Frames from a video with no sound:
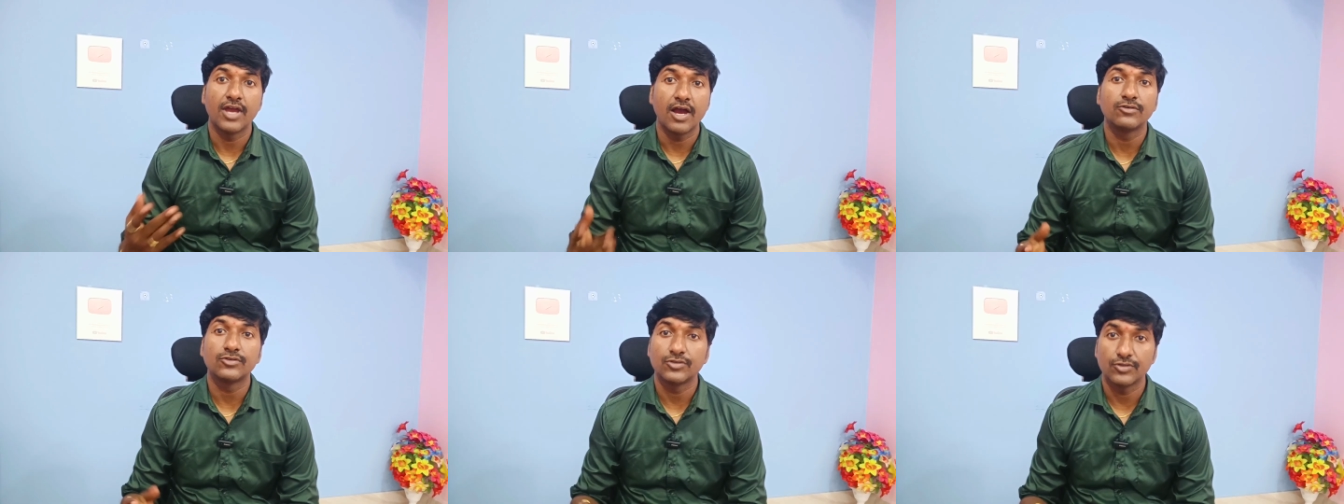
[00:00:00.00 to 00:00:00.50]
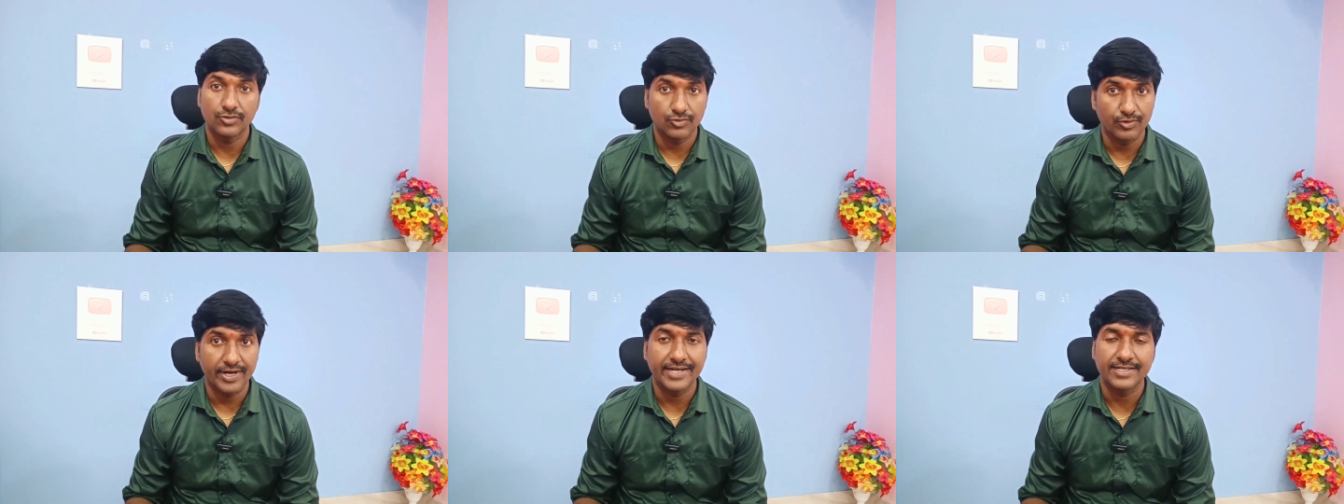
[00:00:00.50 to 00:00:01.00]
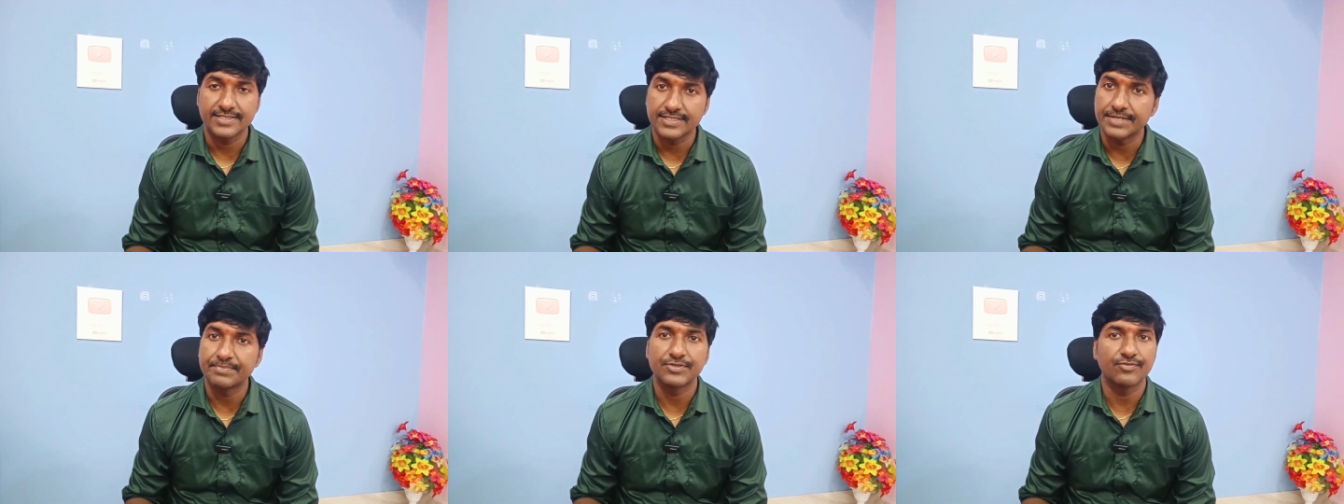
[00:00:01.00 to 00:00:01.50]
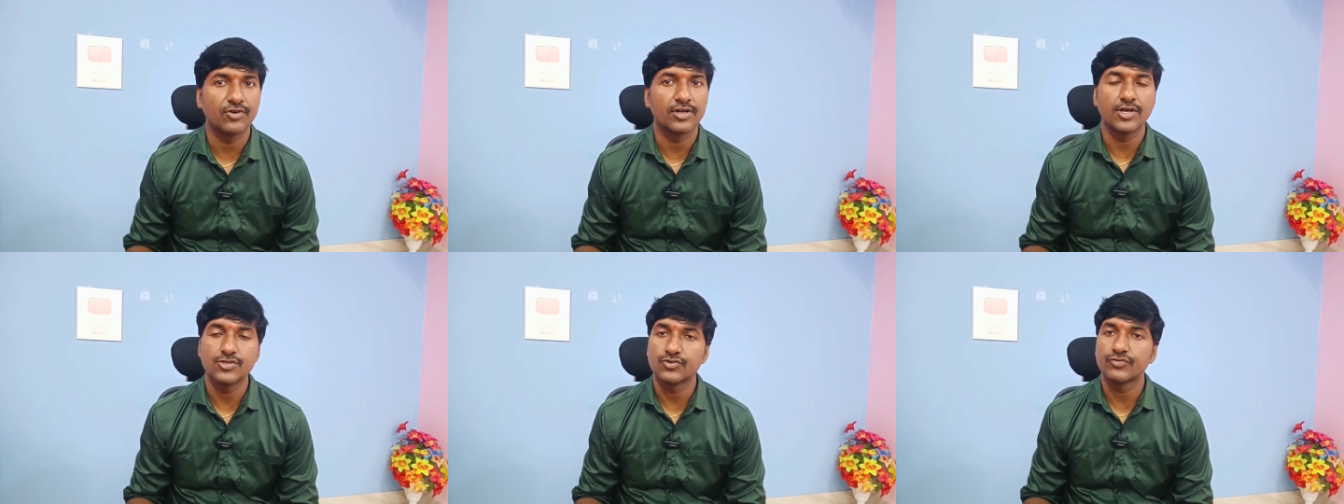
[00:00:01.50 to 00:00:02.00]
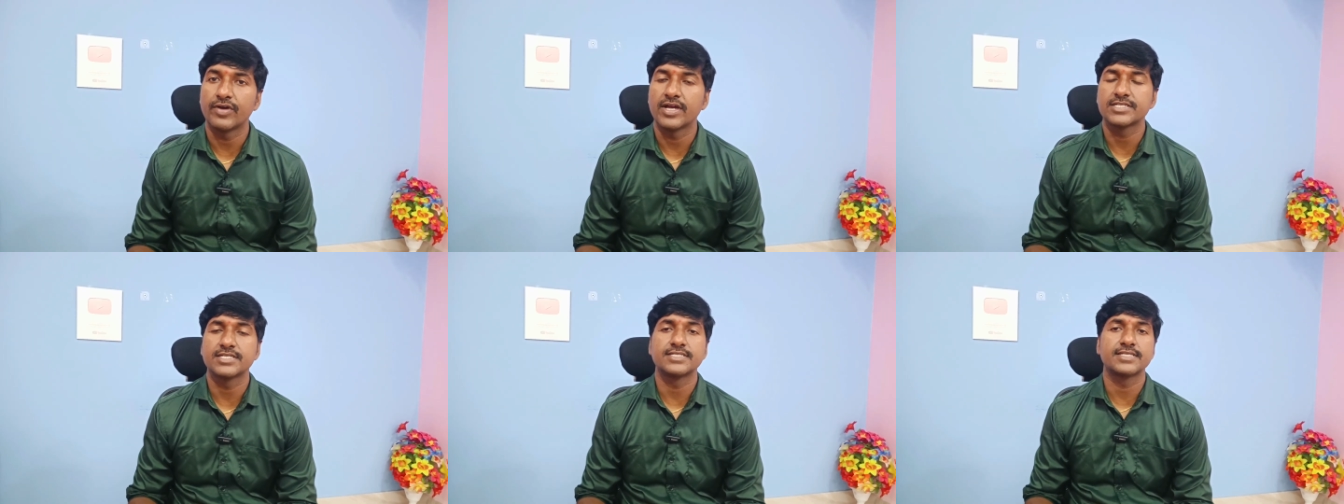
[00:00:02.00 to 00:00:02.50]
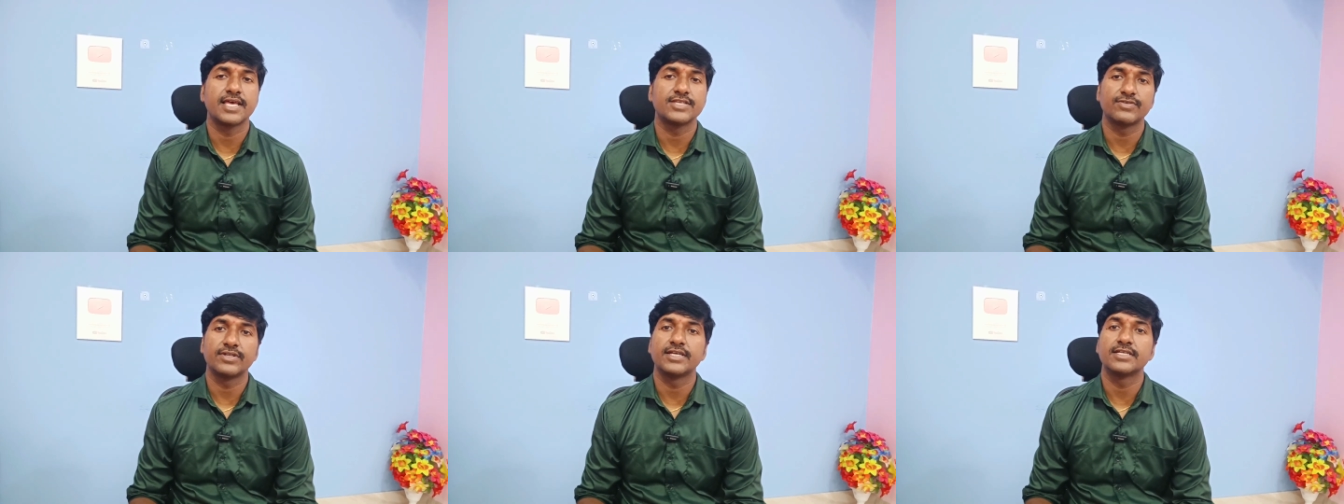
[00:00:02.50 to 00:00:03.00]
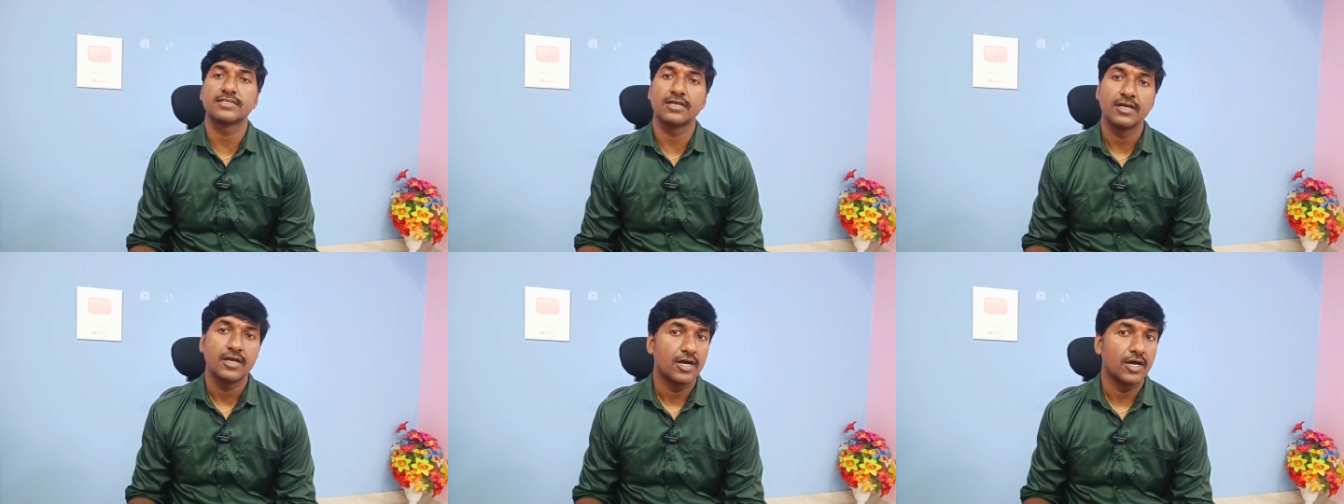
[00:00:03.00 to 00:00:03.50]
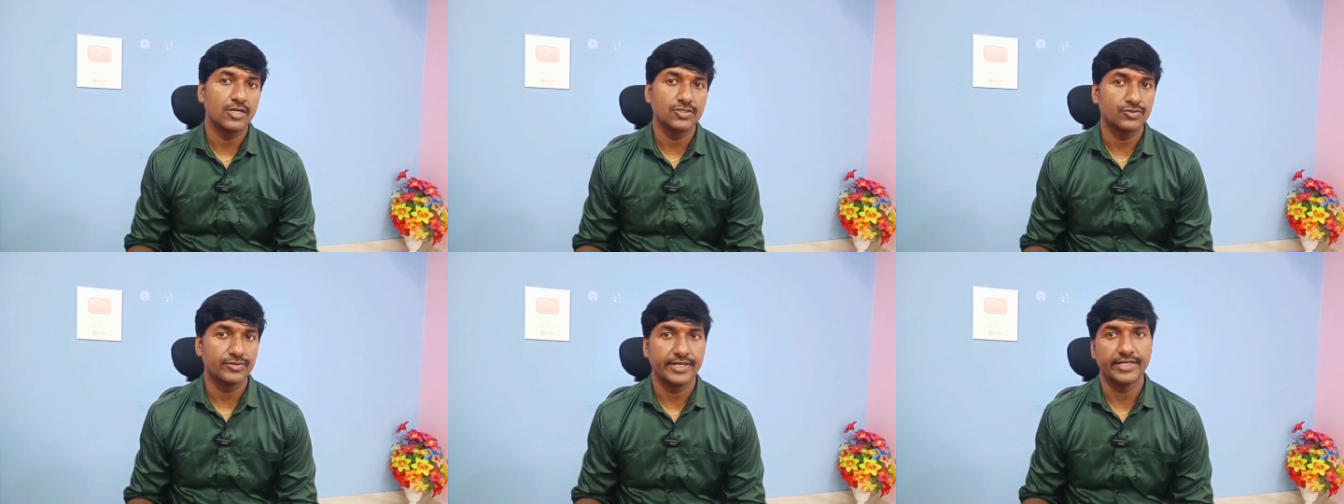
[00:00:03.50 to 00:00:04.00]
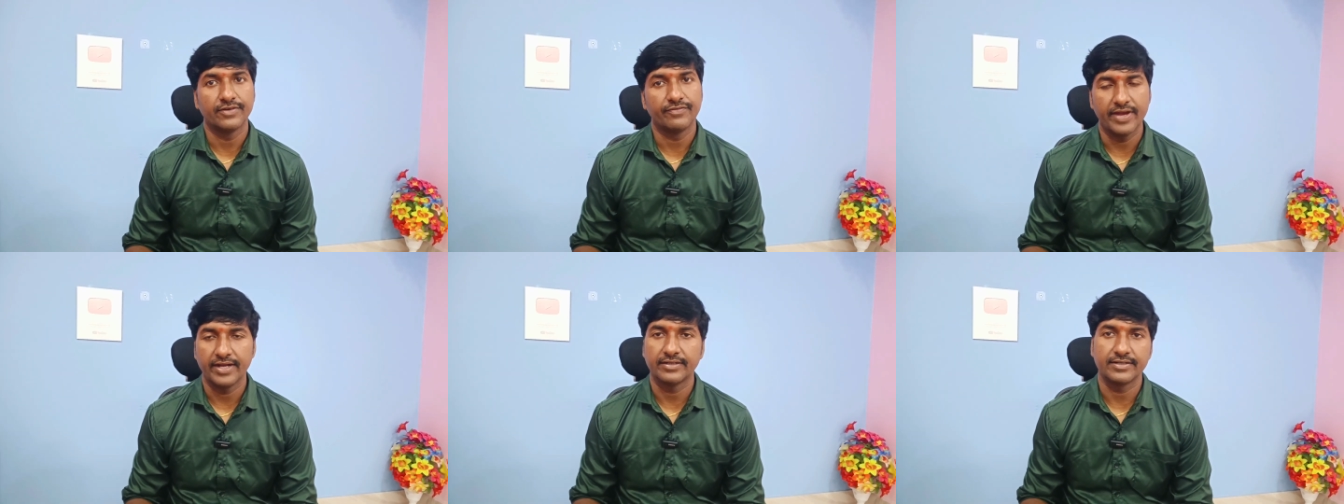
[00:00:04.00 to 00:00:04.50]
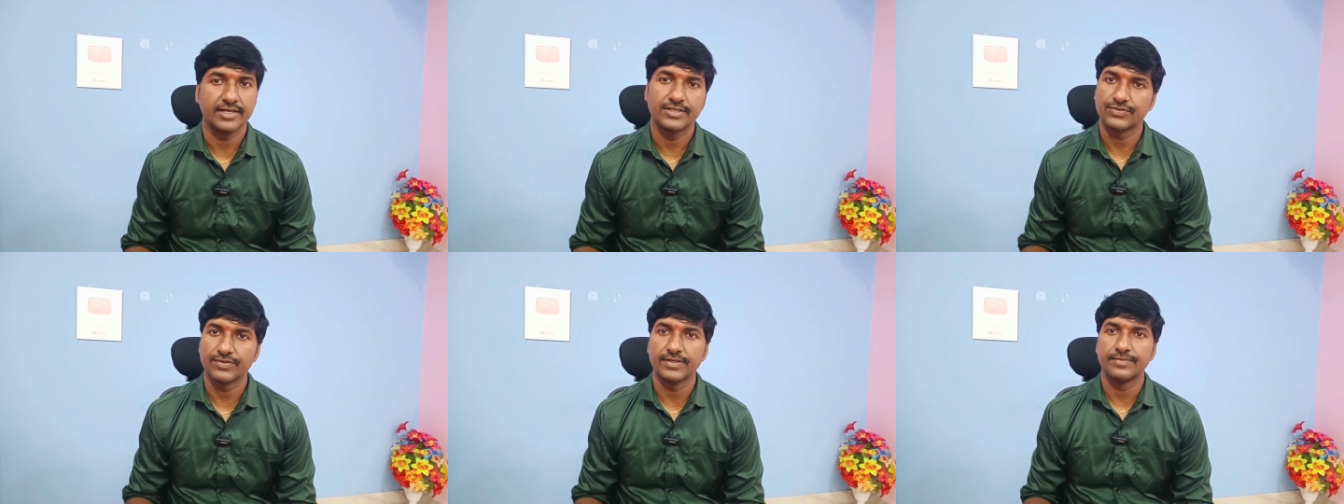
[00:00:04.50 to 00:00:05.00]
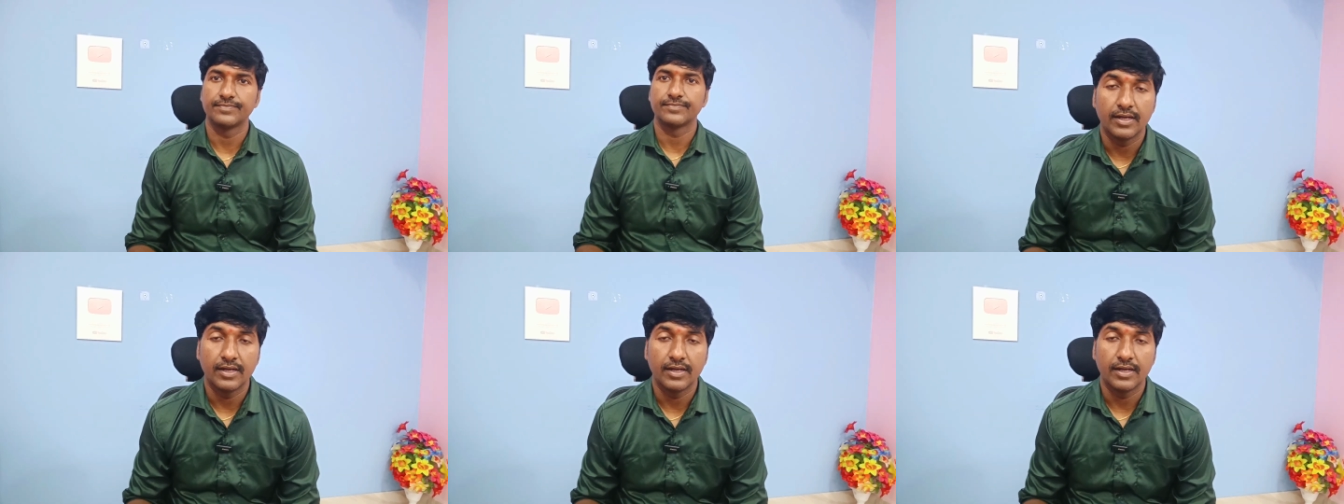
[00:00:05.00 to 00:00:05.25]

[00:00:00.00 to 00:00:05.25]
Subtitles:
You have to know to write scripts for Azure functions as well as Azure data factory as well.